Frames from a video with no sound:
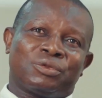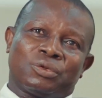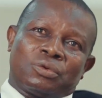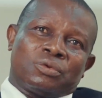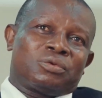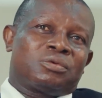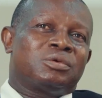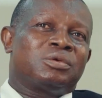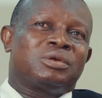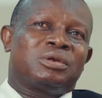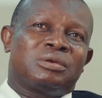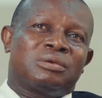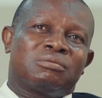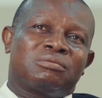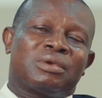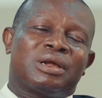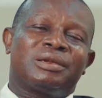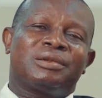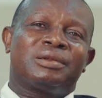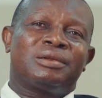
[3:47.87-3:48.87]
So,
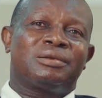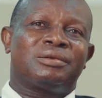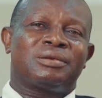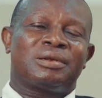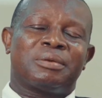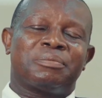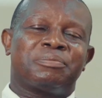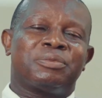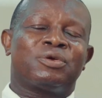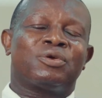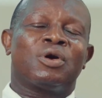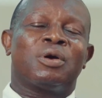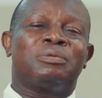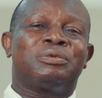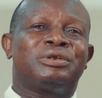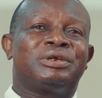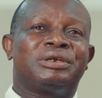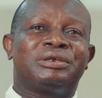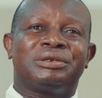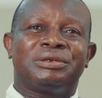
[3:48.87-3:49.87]
and pick up
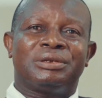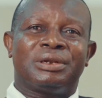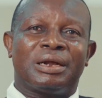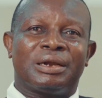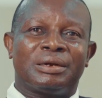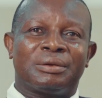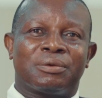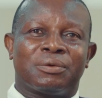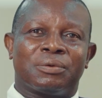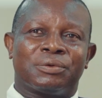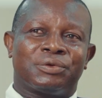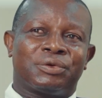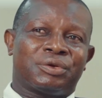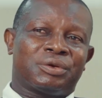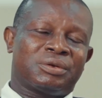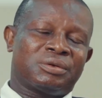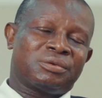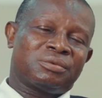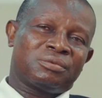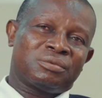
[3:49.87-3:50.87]
the engineering
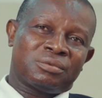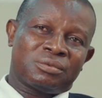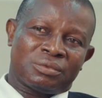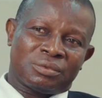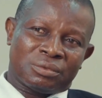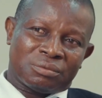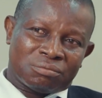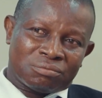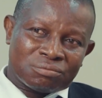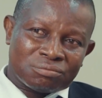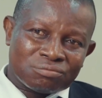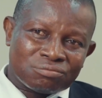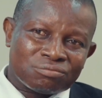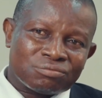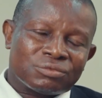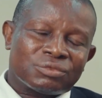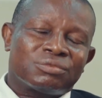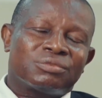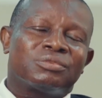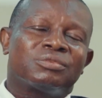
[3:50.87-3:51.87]
position,
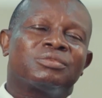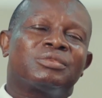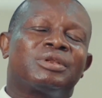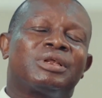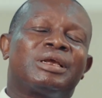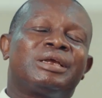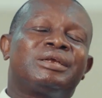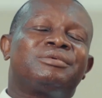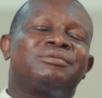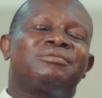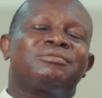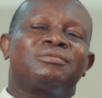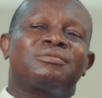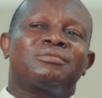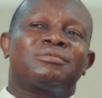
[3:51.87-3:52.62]
then